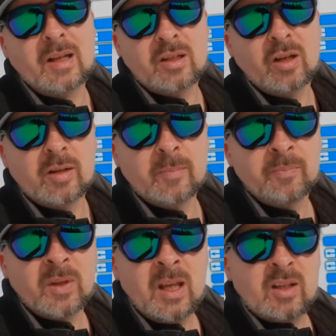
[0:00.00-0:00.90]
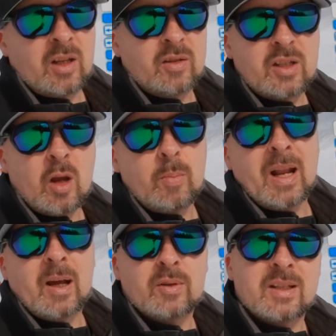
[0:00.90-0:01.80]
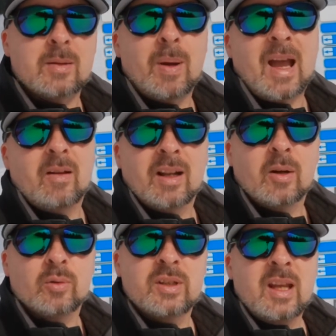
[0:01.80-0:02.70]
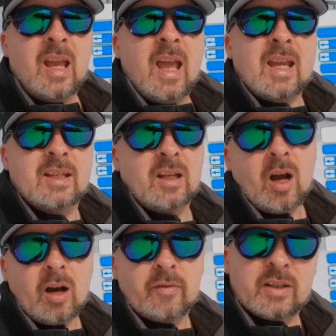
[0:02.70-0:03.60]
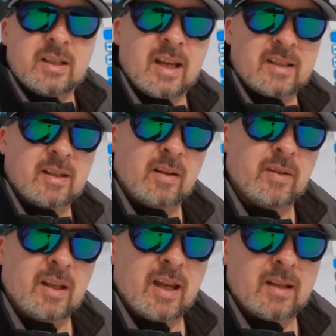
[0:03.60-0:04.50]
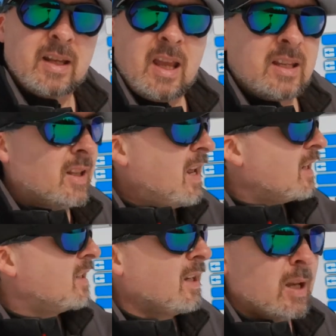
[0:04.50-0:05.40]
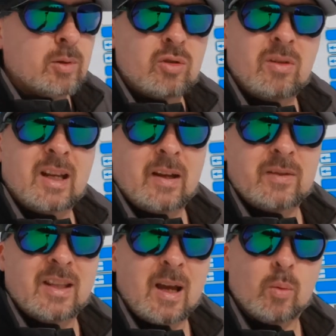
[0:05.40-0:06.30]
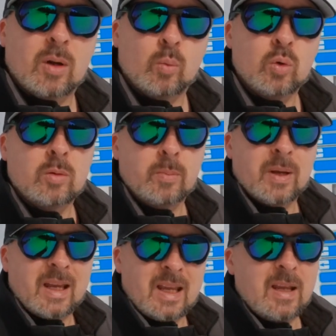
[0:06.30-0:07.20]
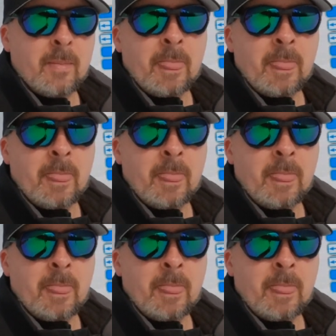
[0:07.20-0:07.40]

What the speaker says: a turn. So snow plows into parallels, into carving, and that's like that. So the next thing comes straight after that one would be